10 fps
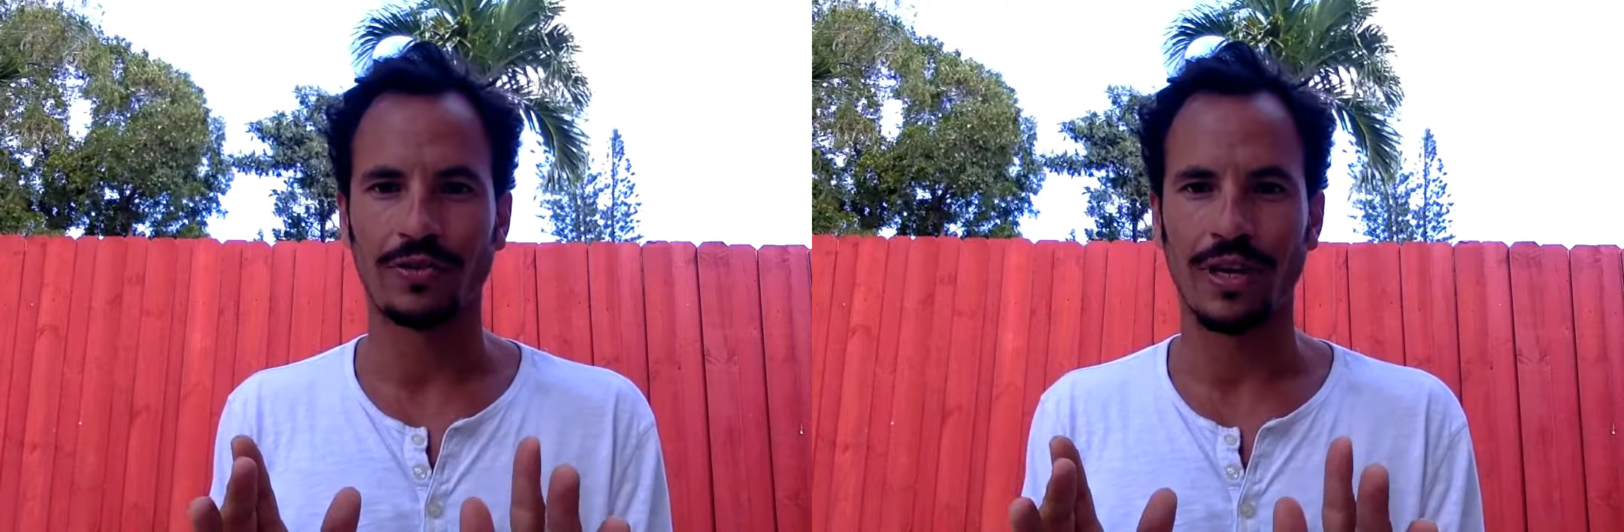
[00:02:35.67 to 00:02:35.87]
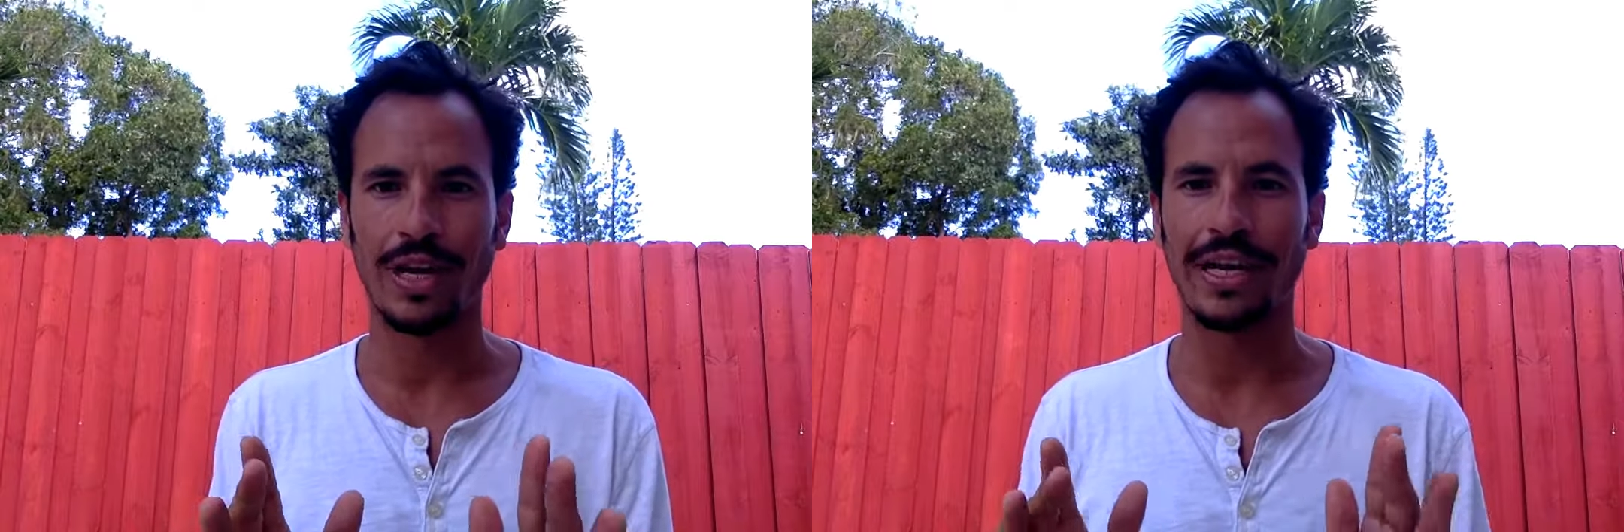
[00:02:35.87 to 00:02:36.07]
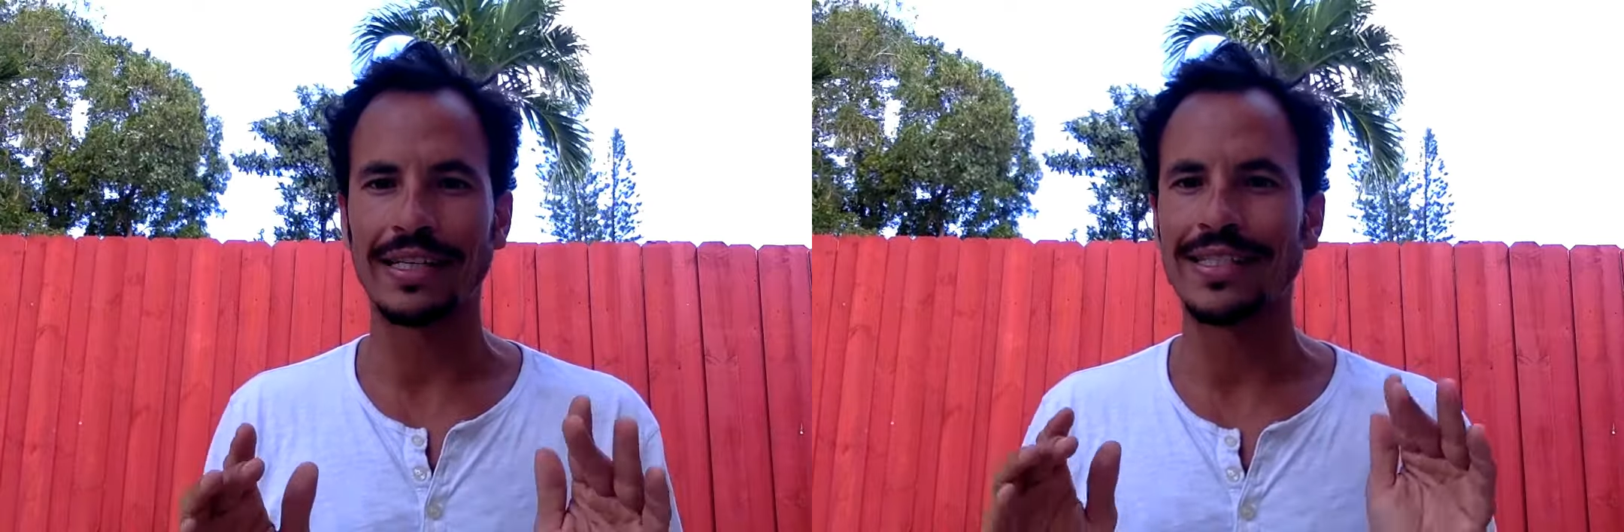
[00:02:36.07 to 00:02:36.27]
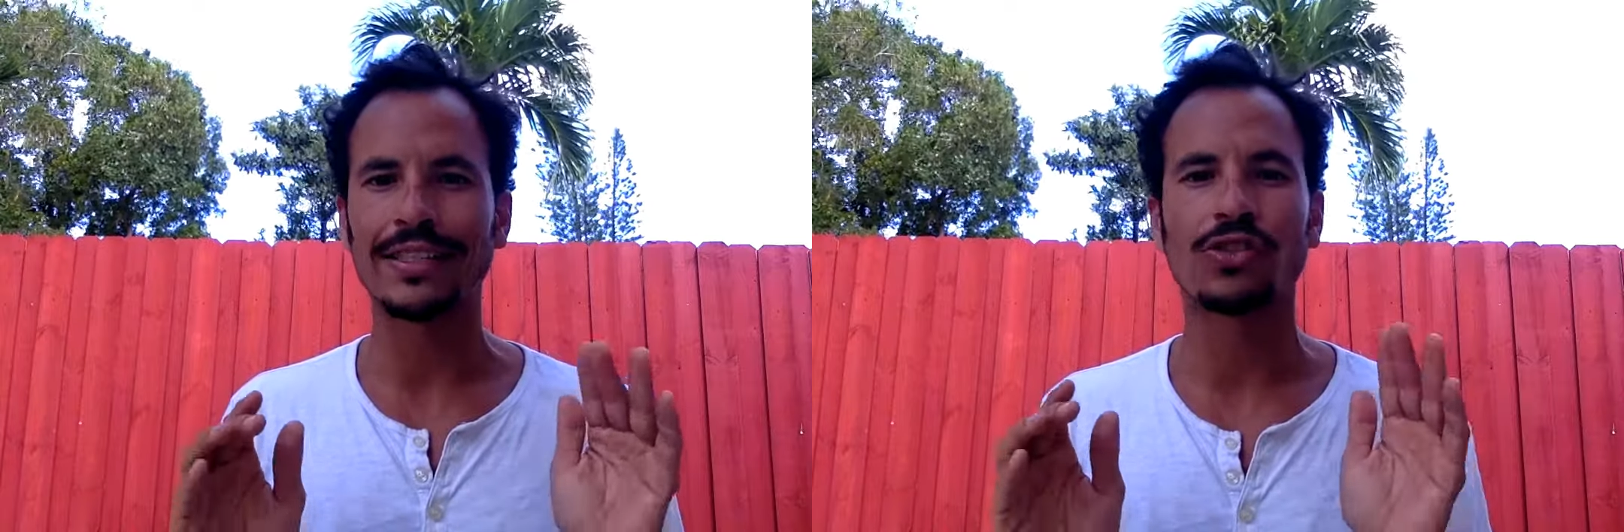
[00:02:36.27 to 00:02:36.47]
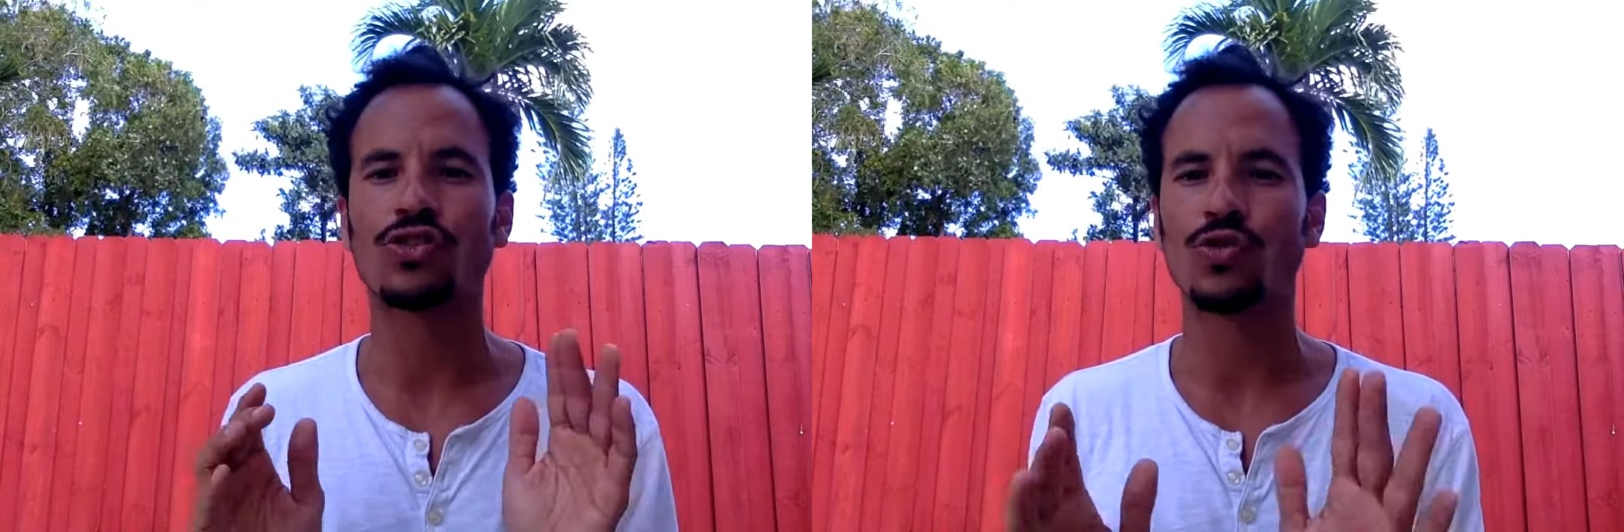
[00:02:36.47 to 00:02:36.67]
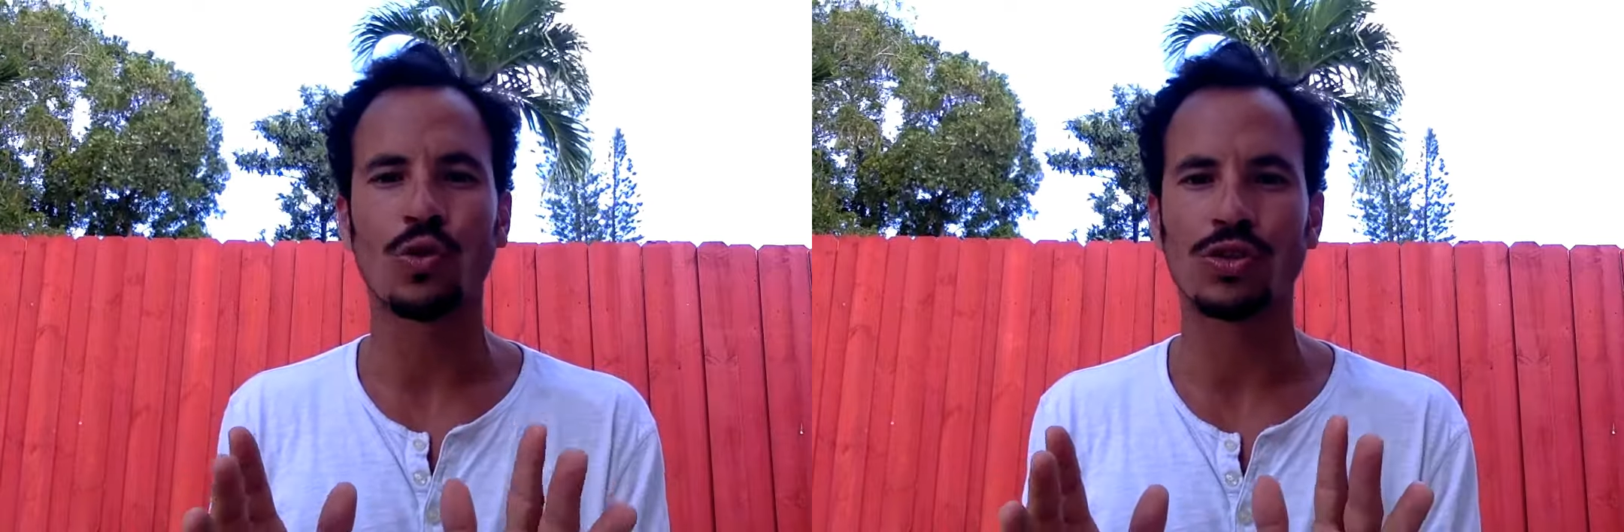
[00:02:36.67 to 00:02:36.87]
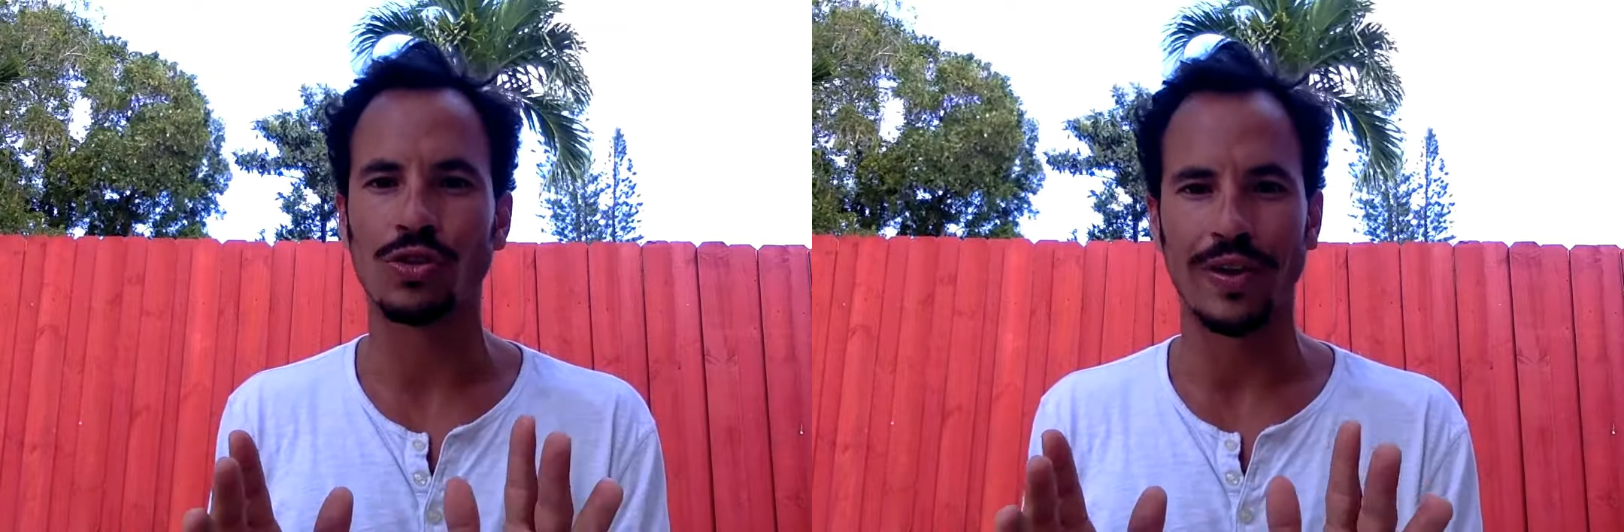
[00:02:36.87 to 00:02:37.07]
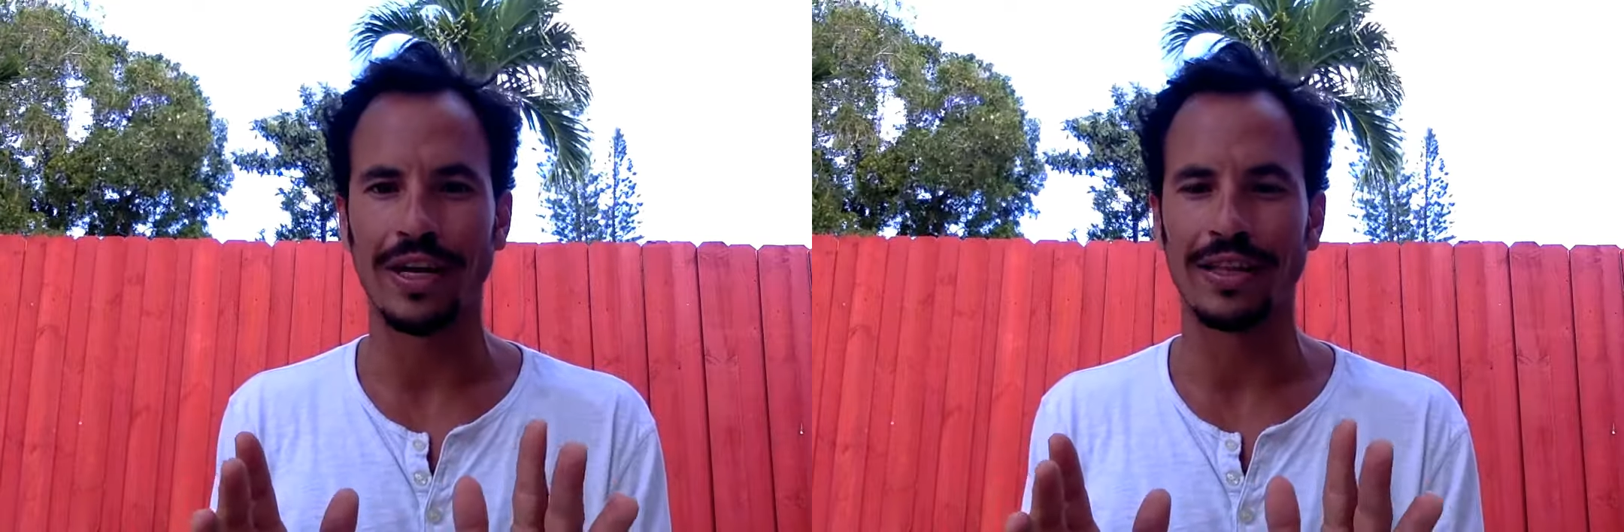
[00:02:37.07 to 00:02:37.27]
and it is not the source
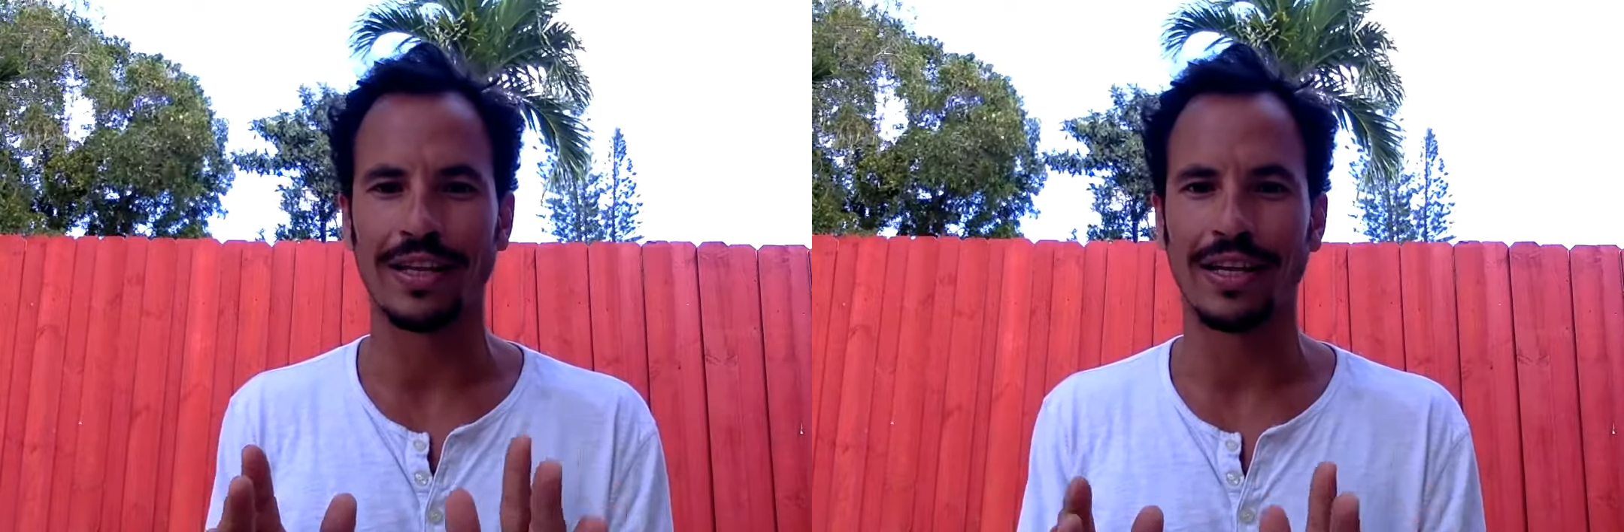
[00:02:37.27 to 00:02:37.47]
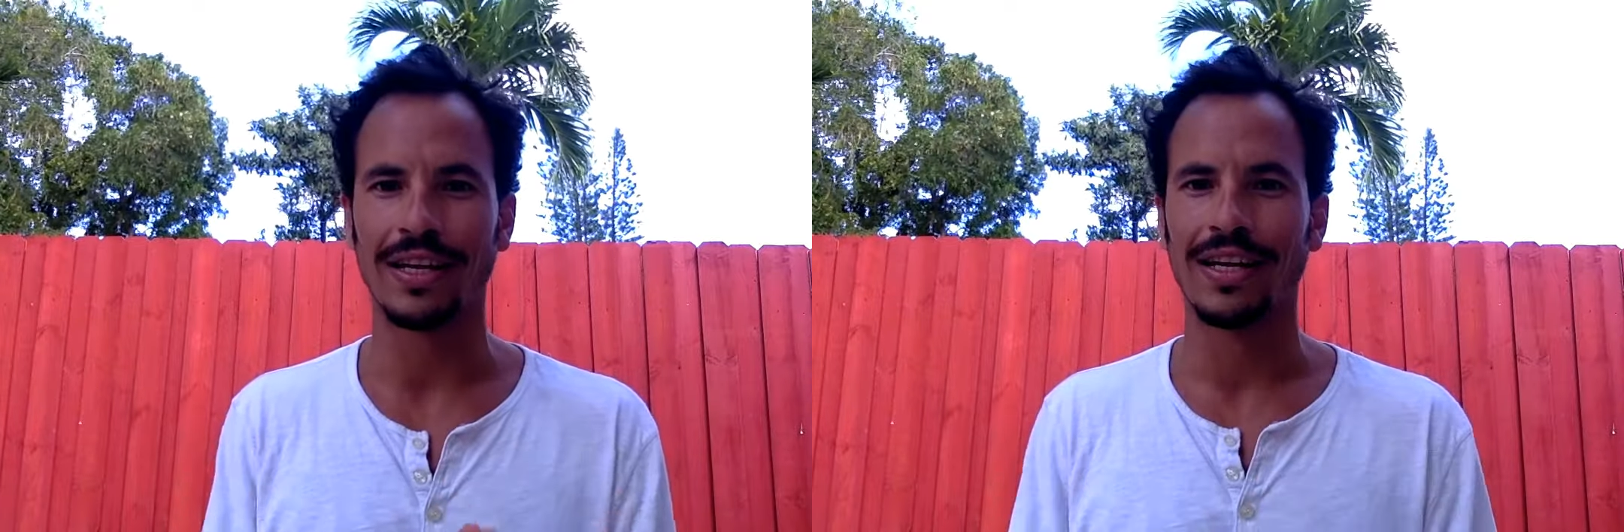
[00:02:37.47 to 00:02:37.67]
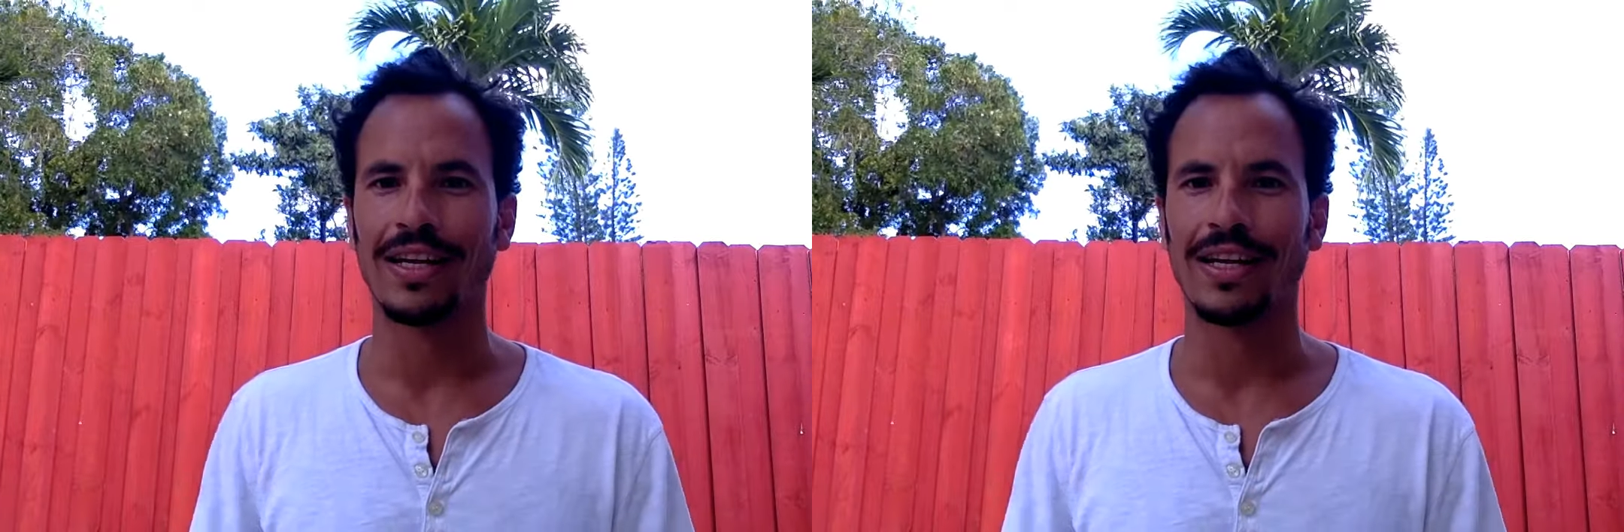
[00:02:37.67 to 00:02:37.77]
of anything.